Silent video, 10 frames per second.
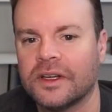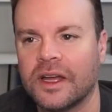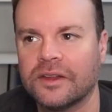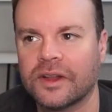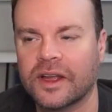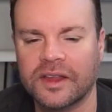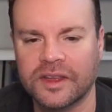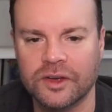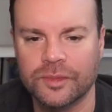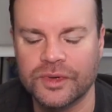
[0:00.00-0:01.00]
And they're like, I
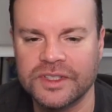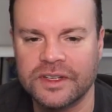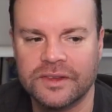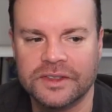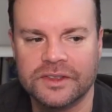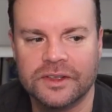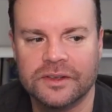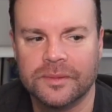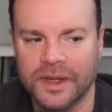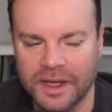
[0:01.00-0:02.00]
thought you were a pre-seed investor.
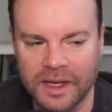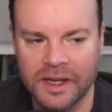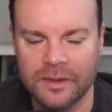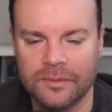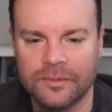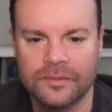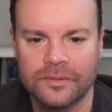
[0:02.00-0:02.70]
I'm like, I am.